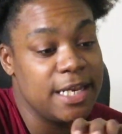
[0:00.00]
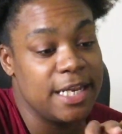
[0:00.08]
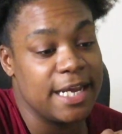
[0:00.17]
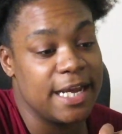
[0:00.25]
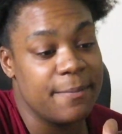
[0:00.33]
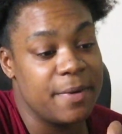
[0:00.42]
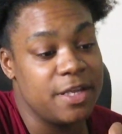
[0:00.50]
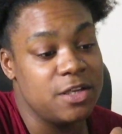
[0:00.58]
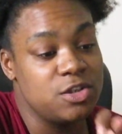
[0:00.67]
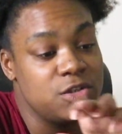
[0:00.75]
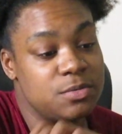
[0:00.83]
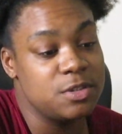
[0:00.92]
Then I got my
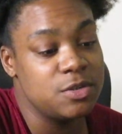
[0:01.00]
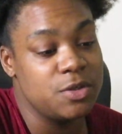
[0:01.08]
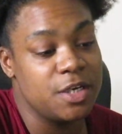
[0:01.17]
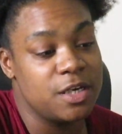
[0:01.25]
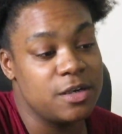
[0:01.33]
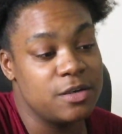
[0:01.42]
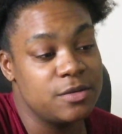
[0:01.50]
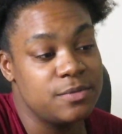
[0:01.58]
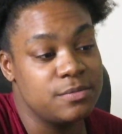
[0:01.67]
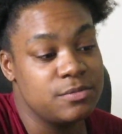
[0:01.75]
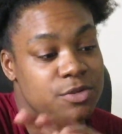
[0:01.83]
YouTube Studio.